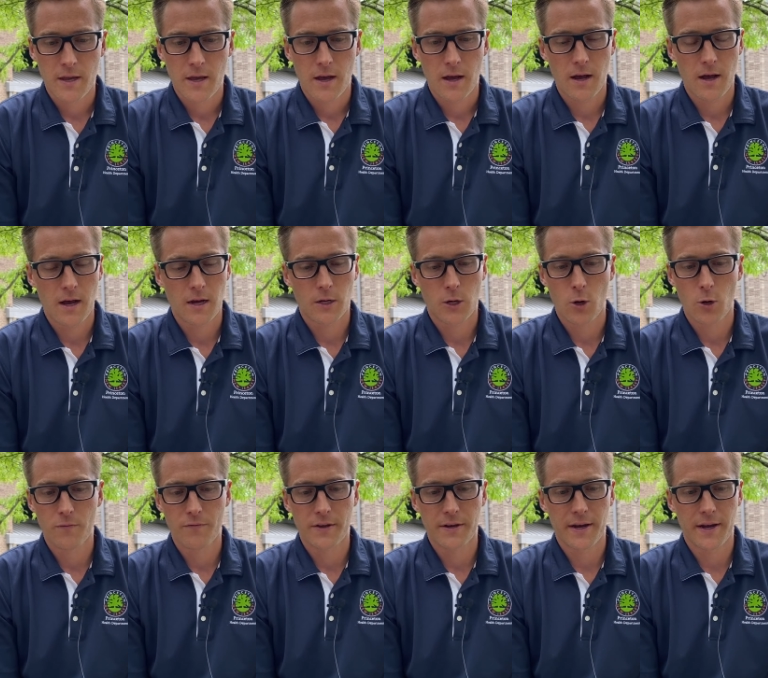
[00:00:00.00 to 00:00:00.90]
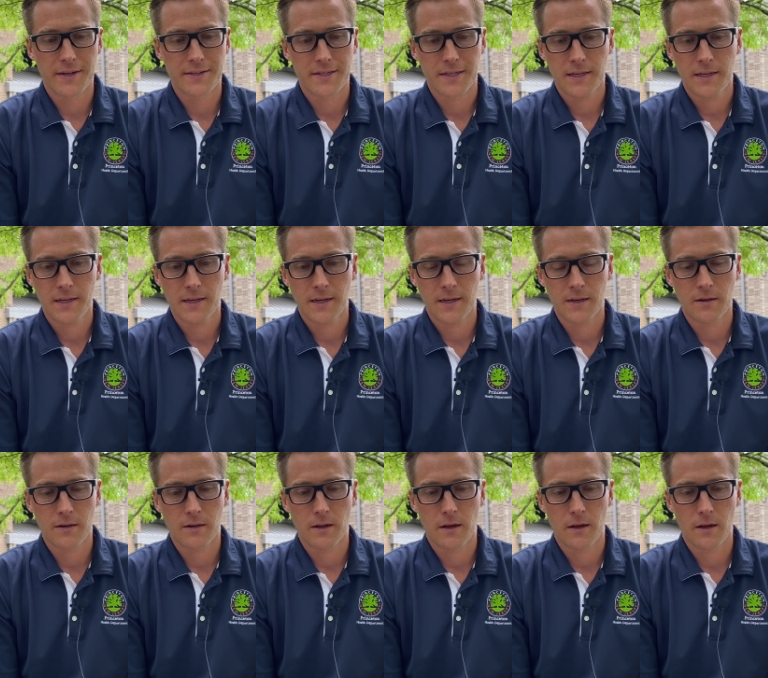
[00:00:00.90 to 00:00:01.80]

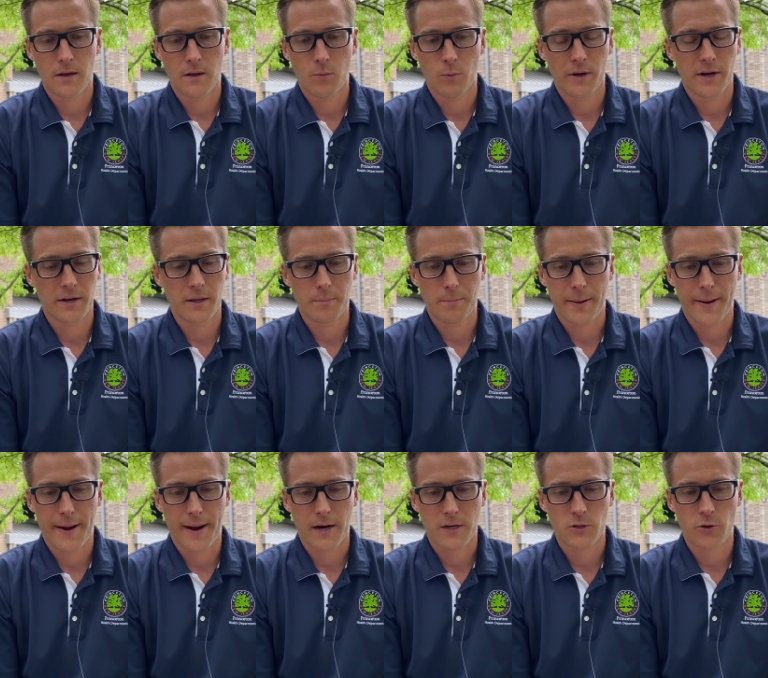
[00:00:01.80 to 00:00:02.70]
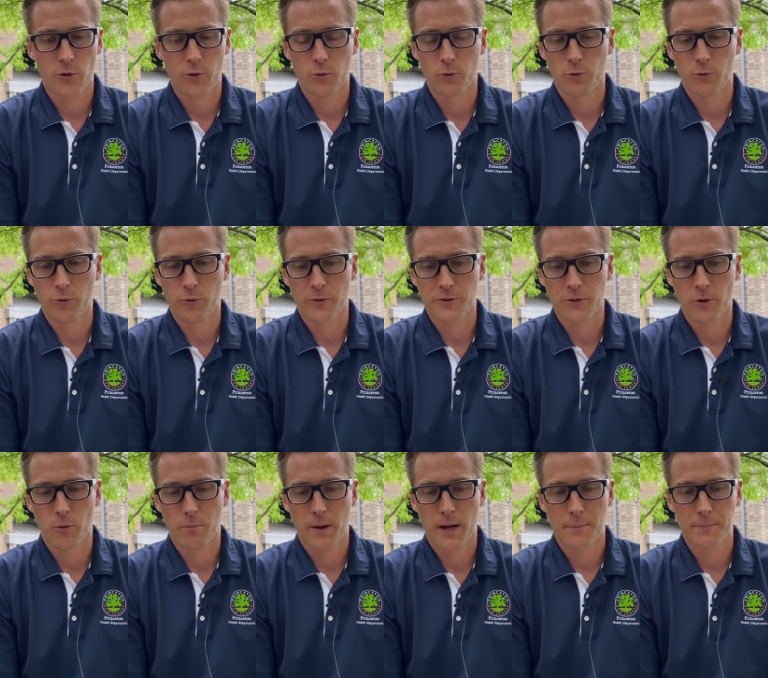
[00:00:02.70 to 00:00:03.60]
COVID-19, when it impacts our older
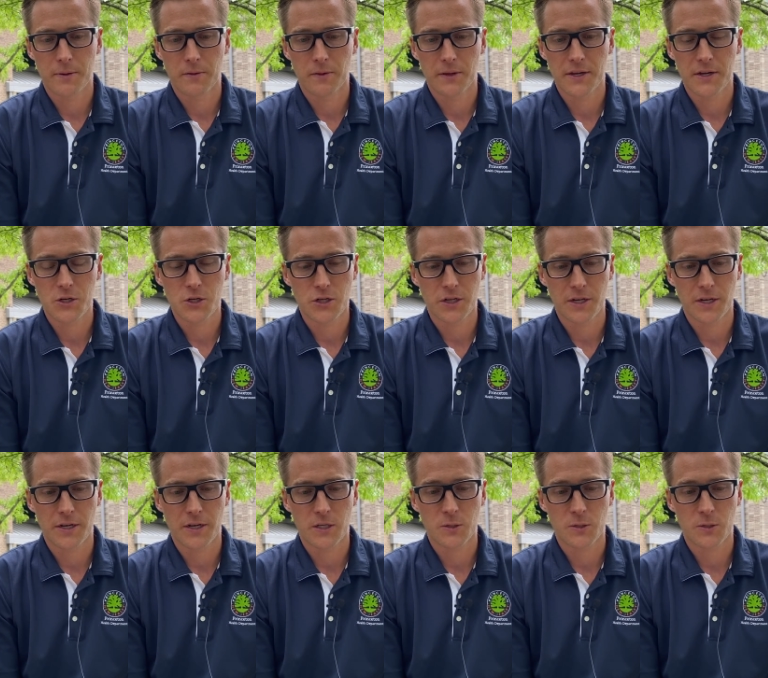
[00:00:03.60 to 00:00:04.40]
adult population,